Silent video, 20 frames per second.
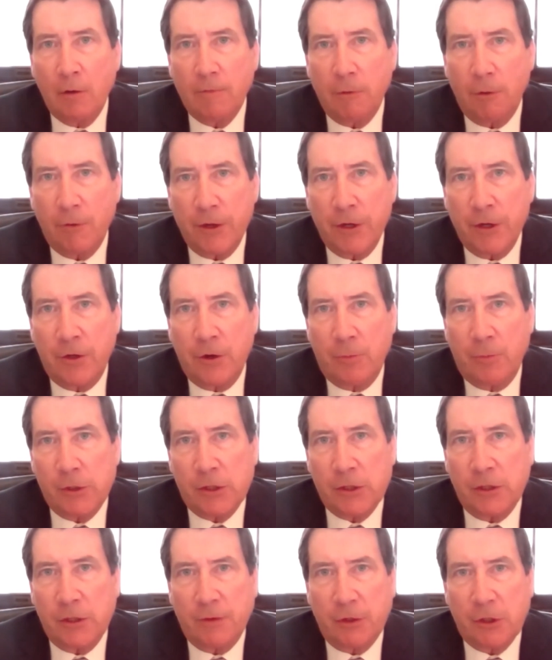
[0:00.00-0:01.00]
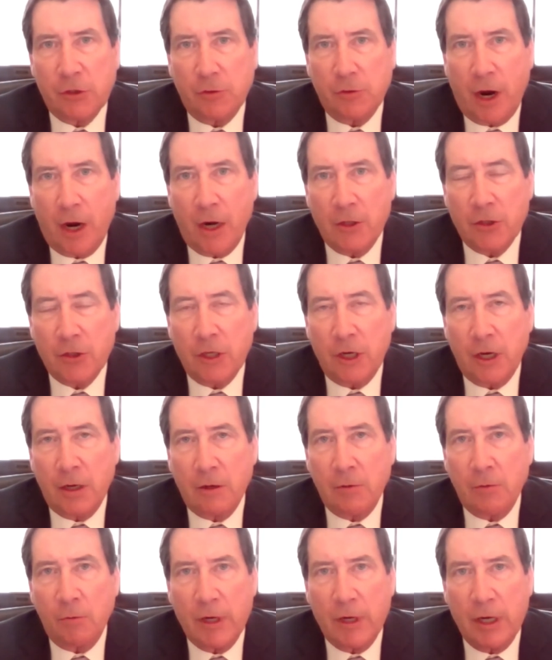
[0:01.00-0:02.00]
for the Indo-Pacific strategy.
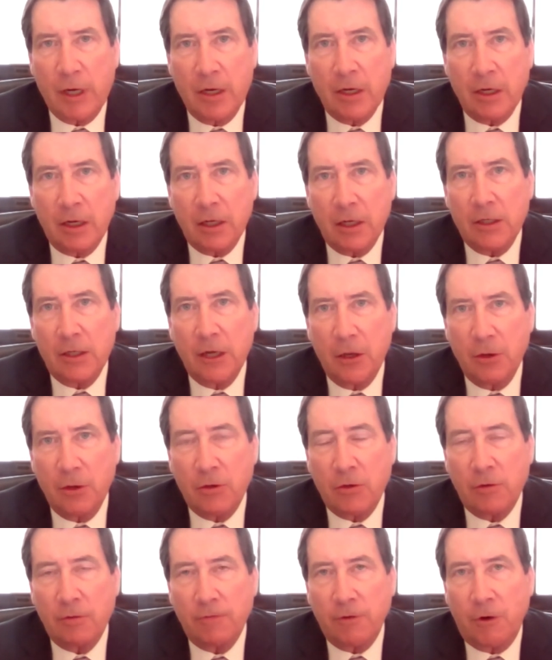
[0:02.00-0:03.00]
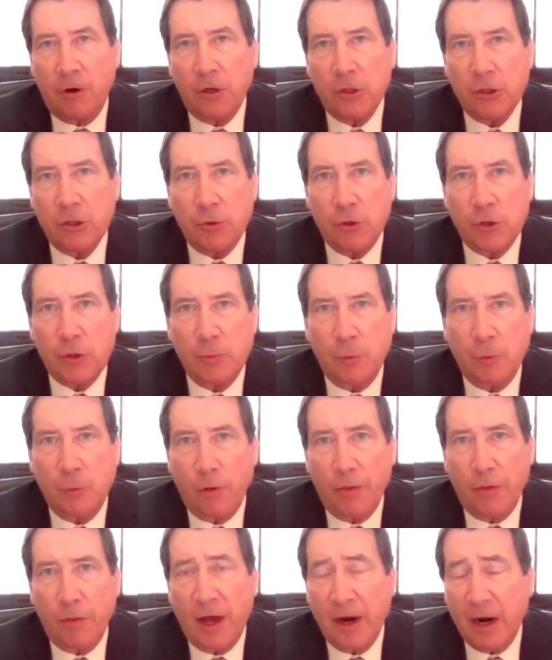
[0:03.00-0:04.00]
And we need to continue to foster and
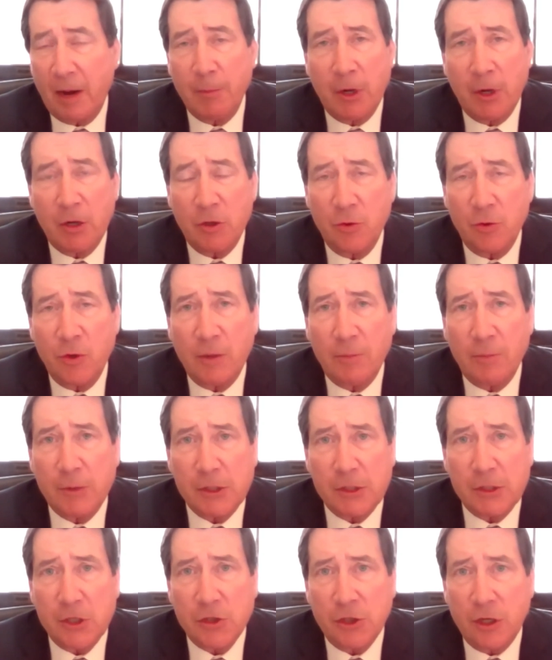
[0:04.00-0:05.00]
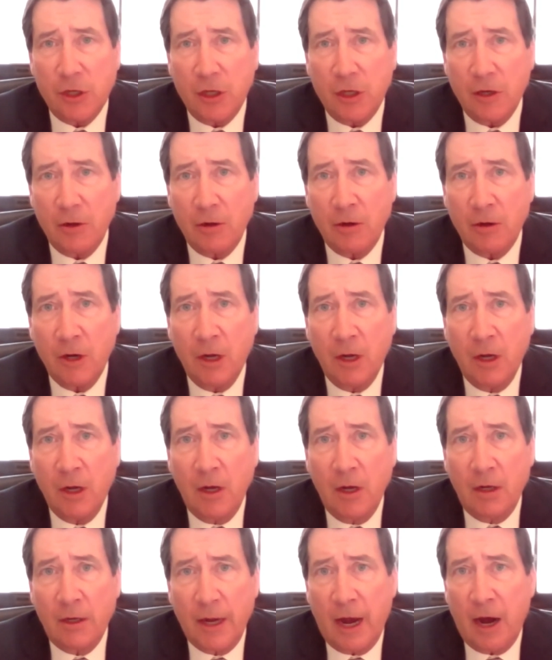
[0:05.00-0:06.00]
support that. I'm in a unique position here
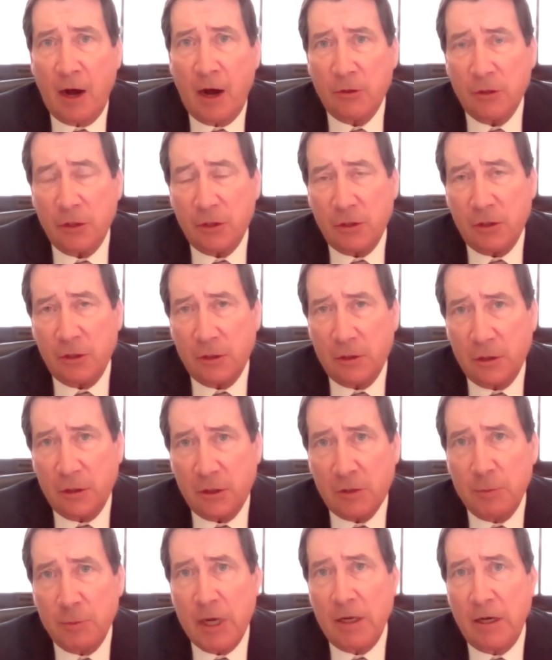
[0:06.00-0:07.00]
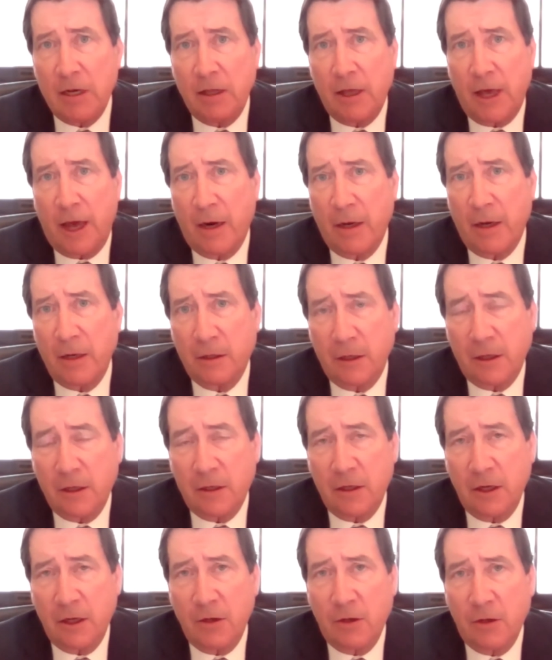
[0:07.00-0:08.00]
now to, to, to speak to that and to
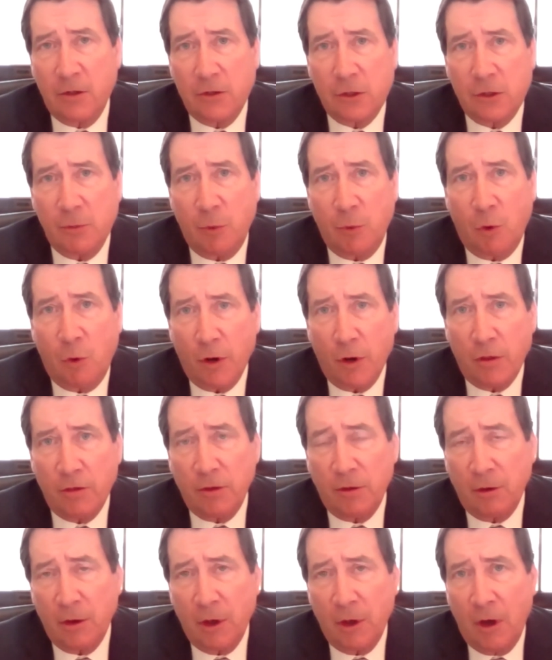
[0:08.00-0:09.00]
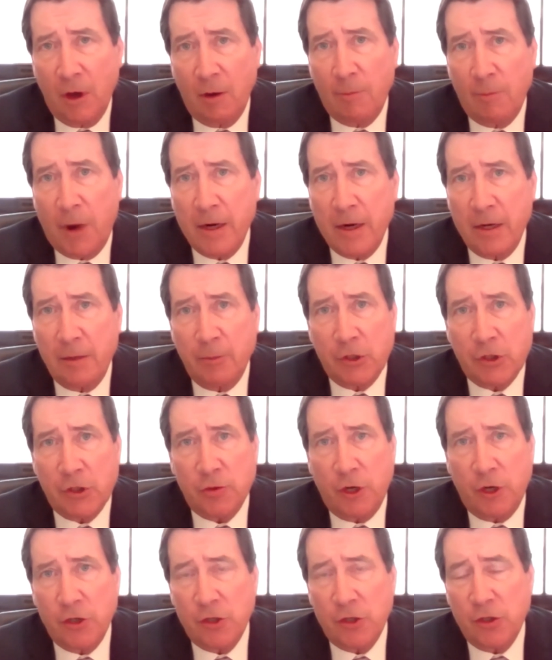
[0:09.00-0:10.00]
continue to support it. The Biden
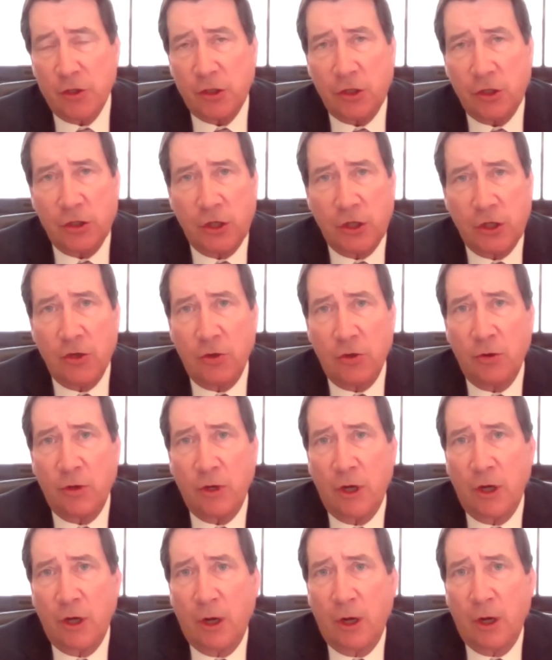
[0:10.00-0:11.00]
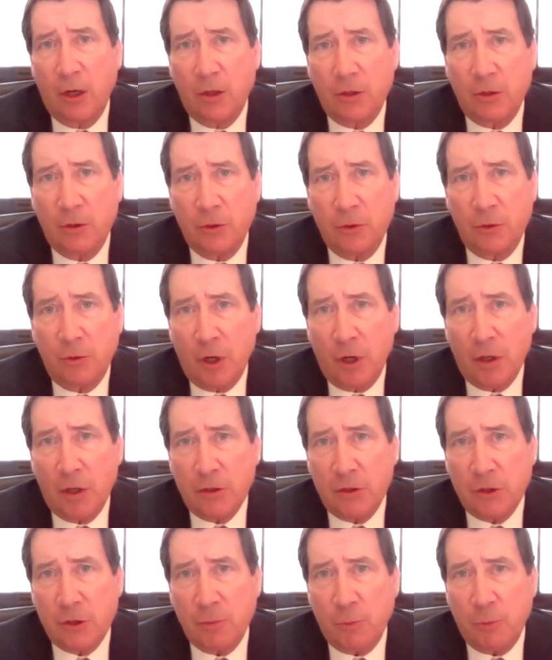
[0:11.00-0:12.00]
administration has continued to, uh,
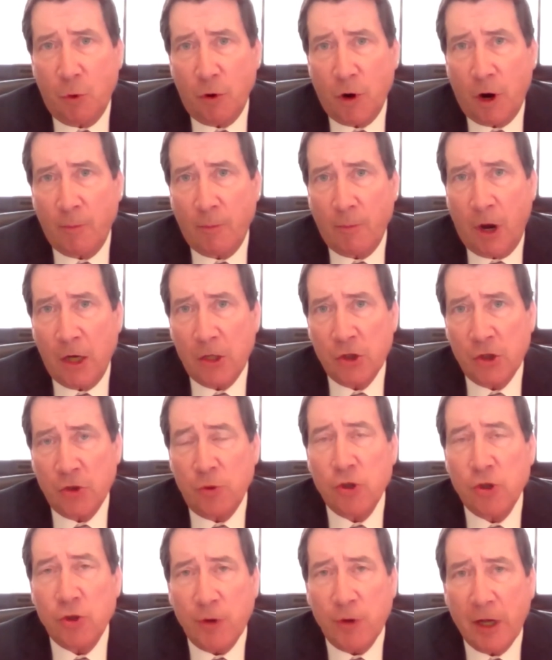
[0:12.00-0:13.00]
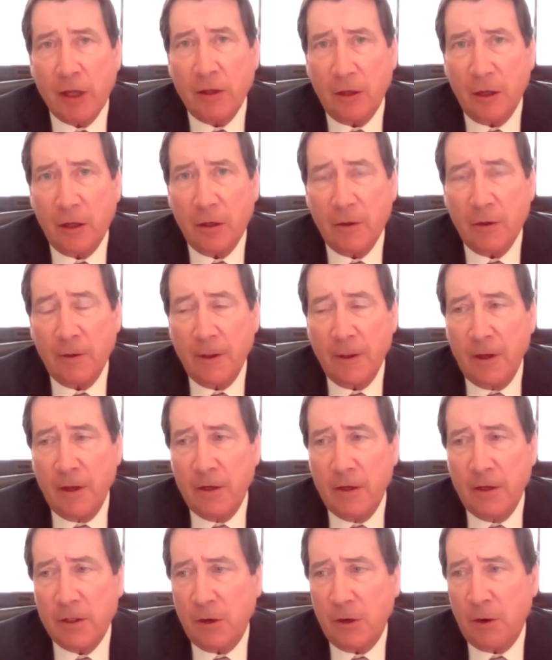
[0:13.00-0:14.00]
to support our posture and strengthen it.
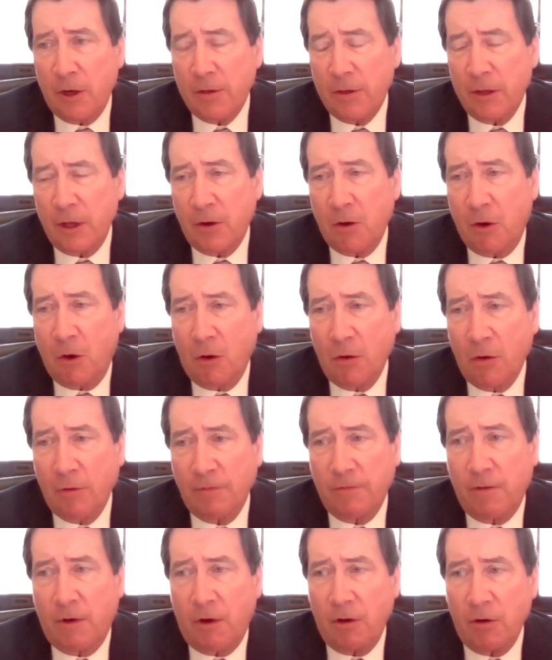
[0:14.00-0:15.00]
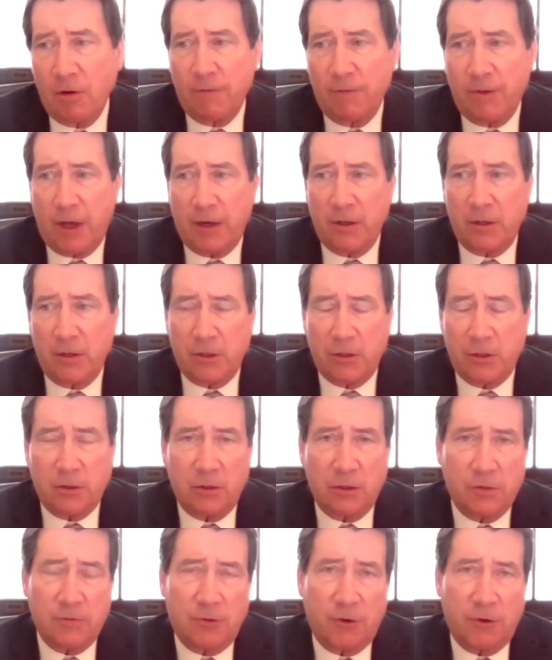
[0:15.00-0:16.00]
So I think all of, all of that is,
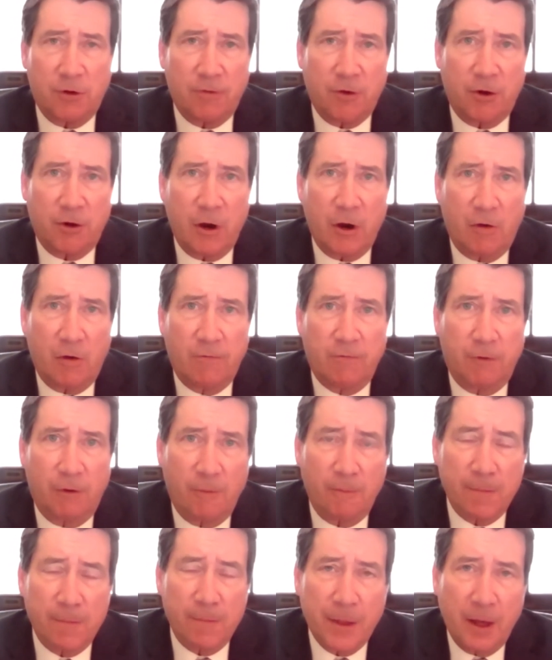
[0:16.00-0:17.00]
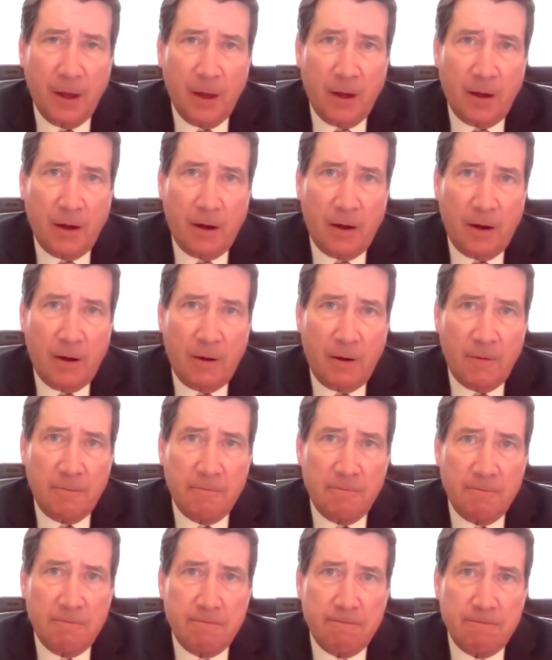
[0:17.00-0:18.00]
is very, very helpful. Um,
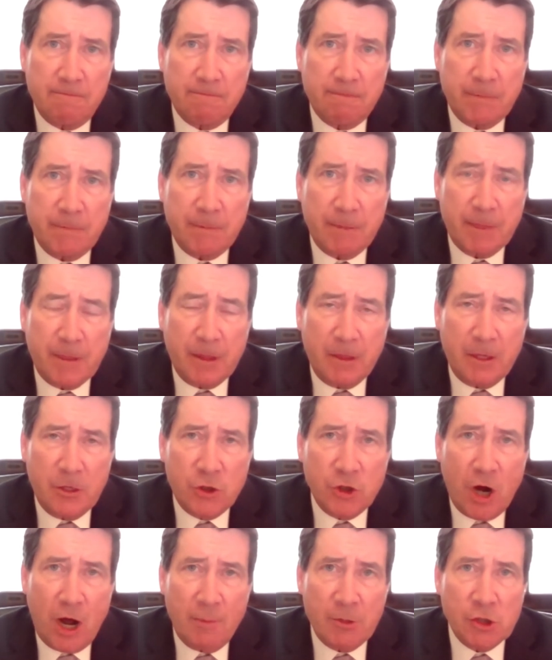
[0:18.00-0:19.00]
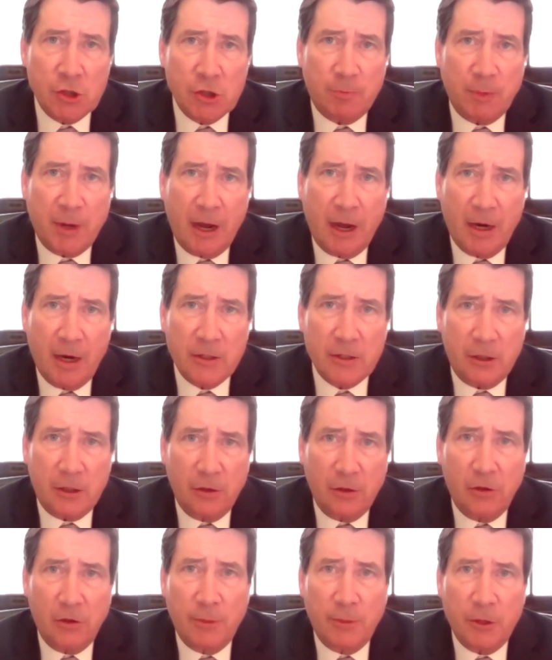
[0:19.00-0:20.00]
the job in Japan is a
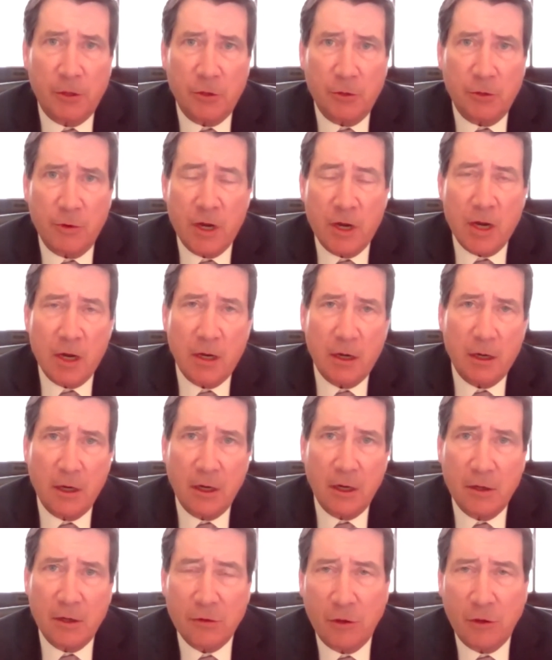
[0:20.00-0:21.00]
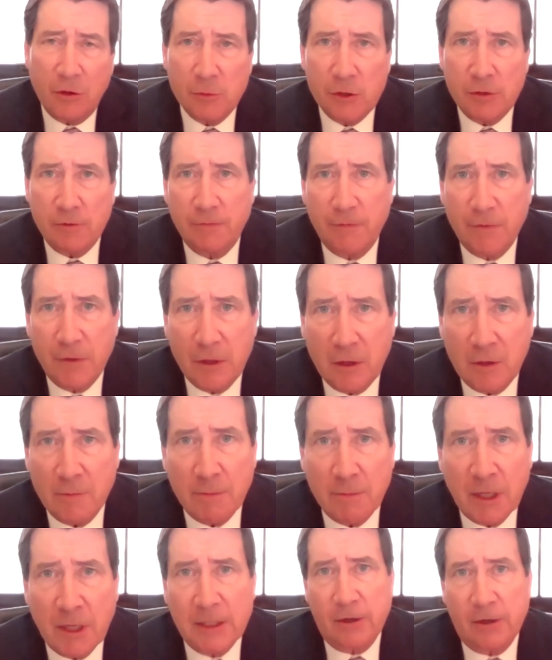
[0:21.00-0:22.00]
little bit unique in terms of the
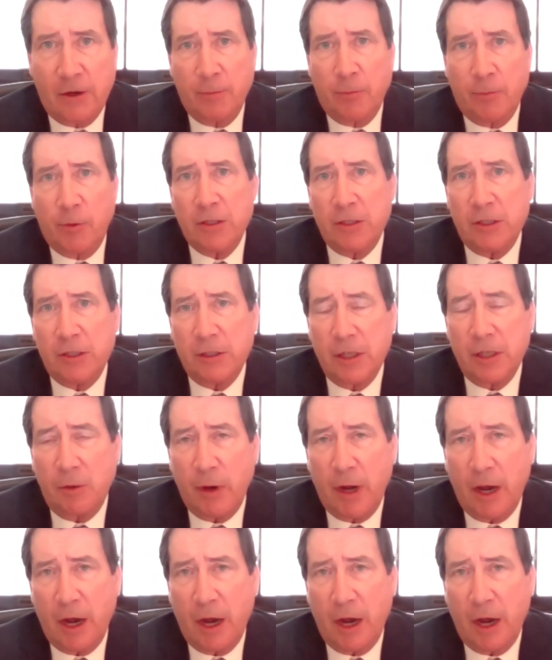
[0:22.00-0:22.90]
military presence that we